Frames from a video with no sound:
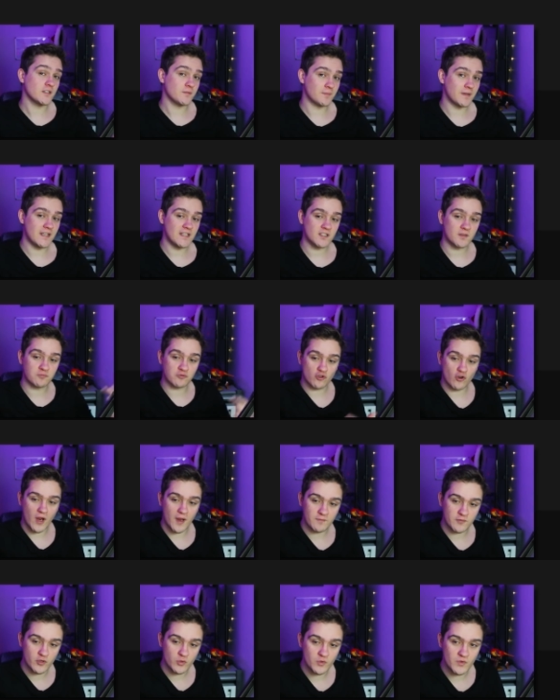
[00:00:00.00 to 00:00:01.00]
as please
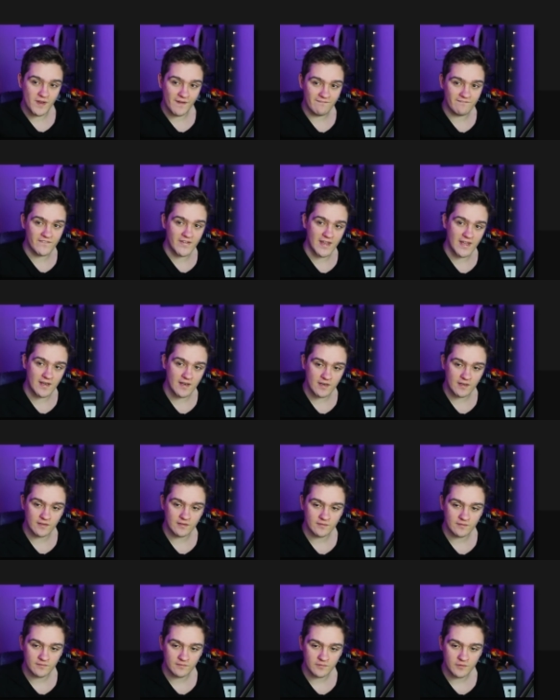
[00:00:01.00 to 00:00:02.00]
subscribe to DaFinn,
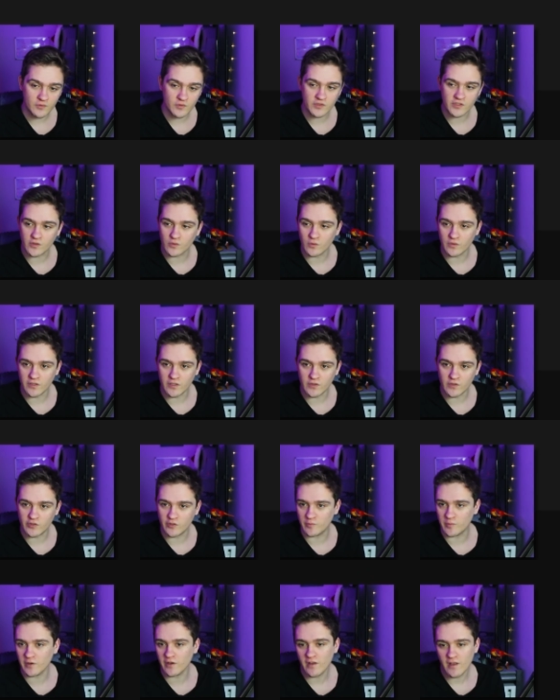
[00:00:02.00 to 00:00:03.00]
who's a cool
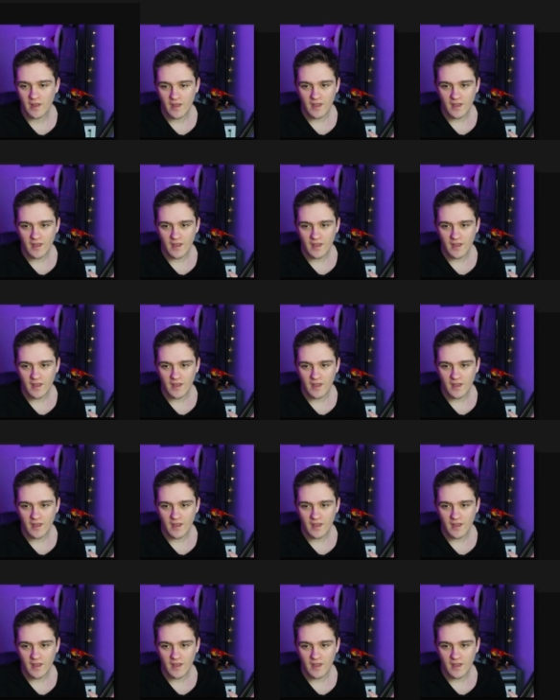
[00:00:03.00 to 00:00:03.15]
YouTuber,